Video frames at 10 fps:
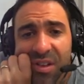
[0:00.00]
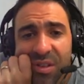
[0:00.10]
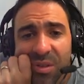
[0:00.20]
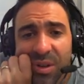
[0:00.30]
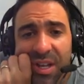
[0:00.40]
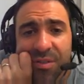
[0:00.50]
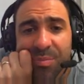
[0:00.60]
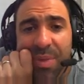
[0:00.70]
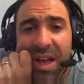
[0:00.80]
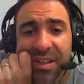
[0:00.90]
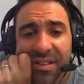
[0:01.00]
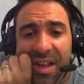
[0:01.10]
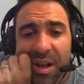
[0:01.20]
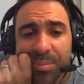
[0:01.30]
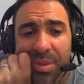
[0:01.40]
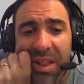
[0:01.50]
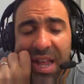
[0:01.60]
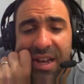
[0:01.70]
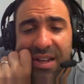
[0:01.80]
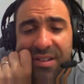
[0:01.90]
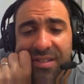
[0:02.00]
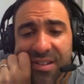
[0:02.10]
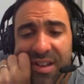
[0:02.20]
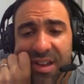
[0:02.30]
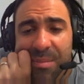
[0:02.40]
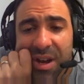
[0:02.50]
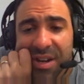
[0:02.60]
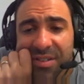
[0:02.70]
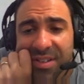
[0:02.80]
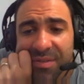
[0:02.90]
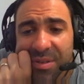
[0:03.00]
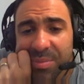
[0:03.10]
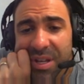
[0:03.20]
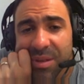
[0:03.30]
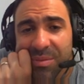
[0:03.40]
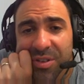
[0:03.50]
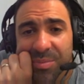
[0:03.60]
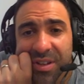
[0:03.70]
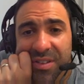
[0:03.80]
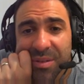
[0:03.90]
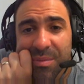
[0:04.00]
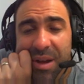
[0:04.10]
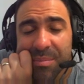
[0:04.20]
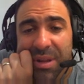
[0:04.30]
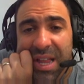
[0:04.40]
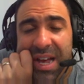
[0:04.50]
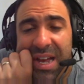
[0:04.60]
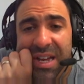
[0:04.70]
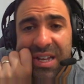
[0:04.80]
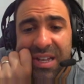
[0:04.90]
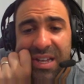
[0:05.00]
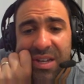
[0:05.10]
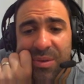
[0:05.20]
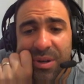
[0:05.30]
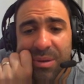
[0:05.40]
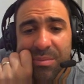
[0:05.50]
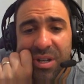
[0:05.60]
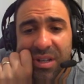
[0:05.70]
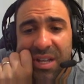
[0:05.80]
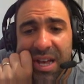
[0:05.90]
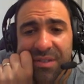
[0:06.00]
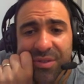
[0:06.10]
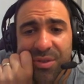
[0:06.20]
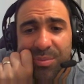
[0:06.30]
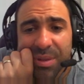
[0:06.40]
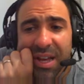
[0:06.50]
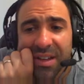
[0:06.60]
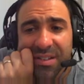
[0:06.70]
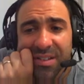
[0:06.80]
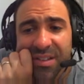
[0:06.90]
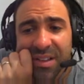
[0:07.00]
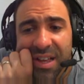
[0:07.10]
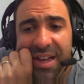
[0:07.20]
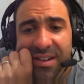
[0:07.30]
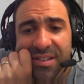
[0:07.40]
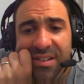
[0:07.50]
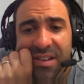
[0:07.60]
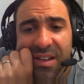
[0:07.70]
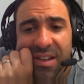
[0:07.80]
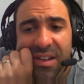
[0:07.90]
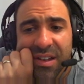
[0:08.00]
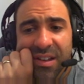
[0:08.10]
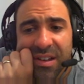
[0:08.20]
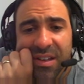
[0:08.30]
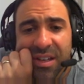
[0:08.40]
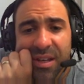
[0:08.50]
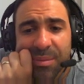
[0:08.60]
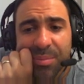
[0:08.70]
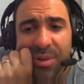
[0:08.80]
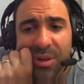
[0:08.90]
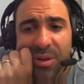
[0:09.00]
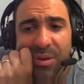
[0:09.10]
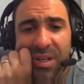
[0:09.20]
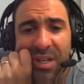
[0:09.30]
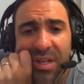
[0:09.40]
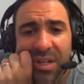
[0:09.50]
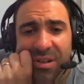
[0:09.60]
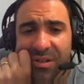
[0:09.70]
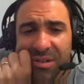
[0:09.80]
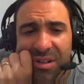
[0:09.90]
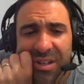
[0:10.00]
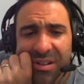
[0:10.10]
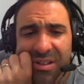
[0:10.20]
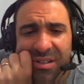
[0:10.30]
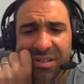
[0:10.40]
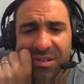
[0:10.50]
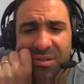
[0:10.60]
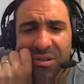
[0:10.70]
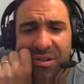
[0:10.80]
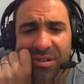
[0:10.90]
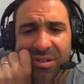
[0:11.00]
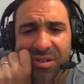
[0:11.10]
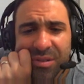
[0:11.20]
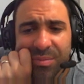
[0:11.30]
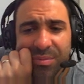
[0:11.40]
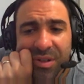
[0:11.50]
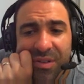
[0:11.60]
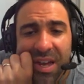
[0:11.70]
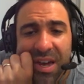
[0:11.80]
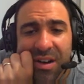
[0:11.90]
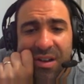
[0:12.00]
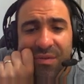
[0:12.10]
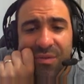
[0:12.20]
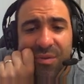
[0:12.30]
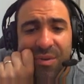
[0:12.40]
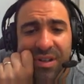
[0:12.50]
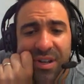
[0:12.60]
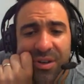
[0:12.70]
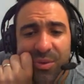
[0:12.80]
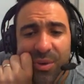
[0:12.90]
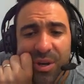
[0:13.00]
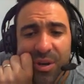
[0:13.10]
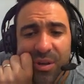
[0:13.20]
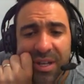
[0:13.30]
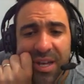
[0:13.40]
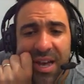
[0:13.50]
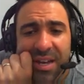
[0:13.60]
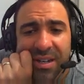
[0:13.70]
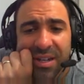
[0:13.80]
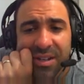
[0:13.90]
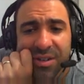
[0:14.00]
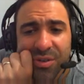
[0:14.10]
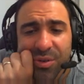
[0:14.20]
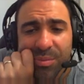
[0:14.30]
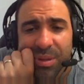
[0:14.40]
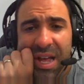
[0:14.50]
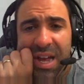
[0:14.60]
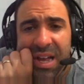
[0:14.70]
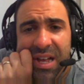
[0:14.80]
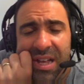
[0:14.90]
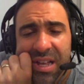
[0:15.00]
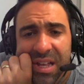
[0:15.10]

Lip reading: Look, if Bailey Dale plays, I might just have to pick him just because he might play. We've got $1 million left, 2 players to select. Keep looking, not Ollie Hollands, gross. Can I afford Daniel Rioli and an additional player?